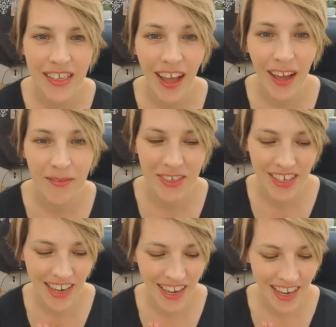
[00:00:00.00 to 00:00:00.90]
time
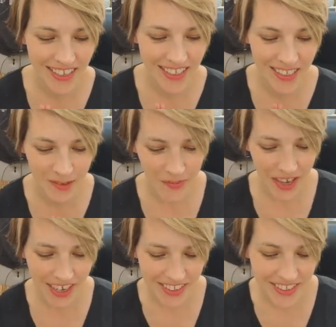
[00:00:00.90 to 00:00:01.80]
than I
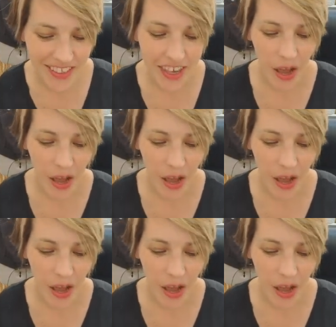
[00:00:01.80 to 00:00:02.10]
anticipated,